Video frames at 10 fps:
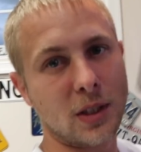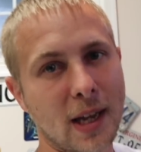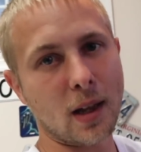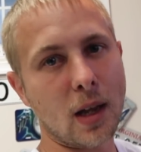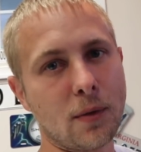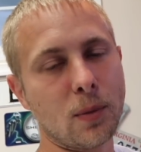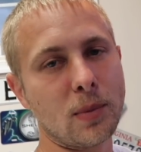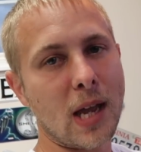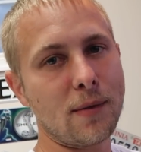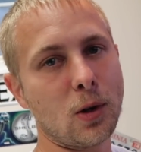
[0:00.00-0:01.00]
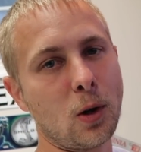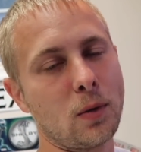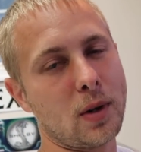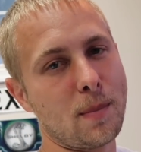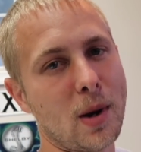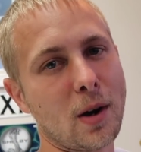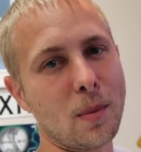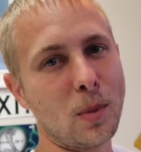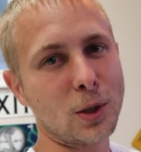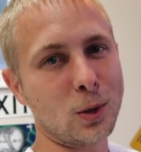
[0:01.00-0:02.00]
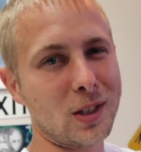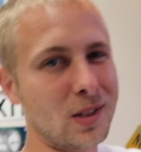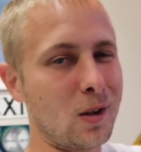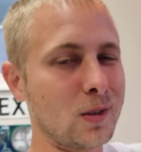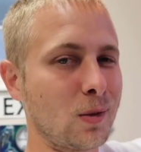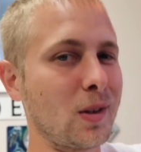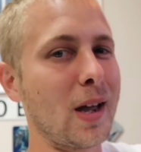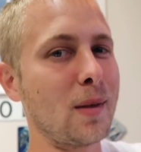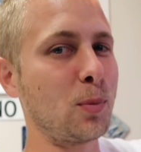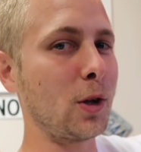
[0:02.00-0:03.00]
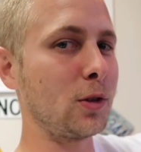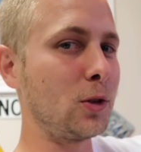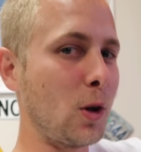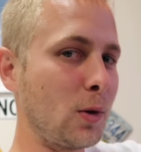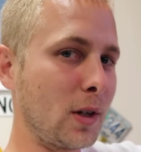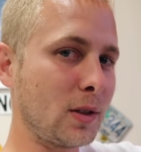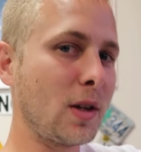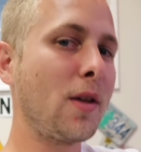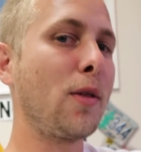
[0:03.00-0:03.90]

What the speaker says: The tag I got from David over at American Muscle. He's also the guy that brought the donuts.